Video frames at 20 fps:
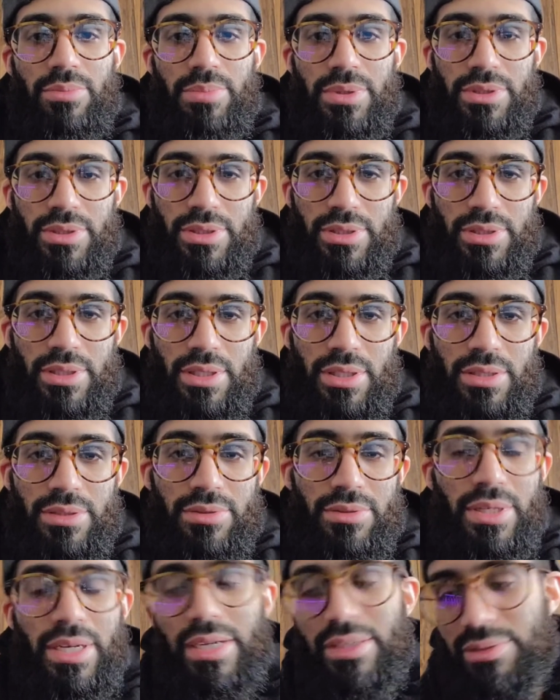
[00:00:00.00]
but just to
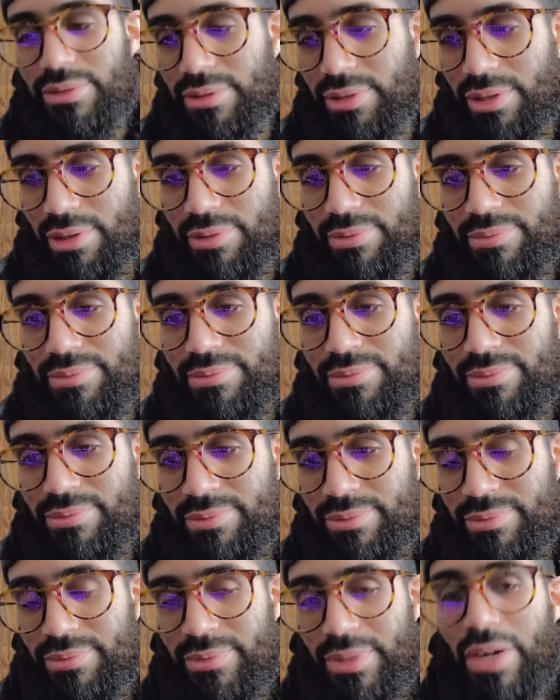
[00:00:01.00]
let you guys know,
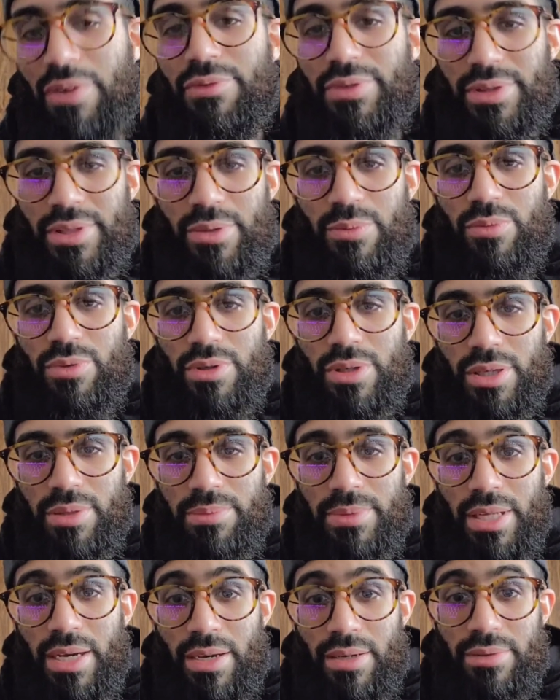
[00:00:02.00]
everything will
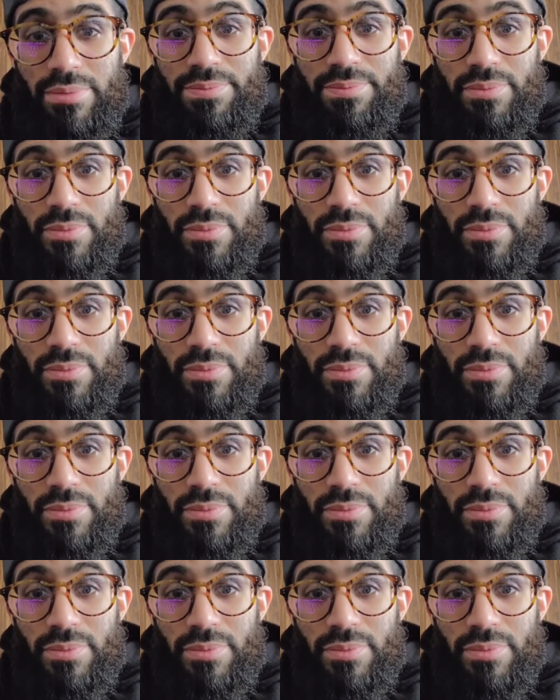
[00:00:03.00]
come down.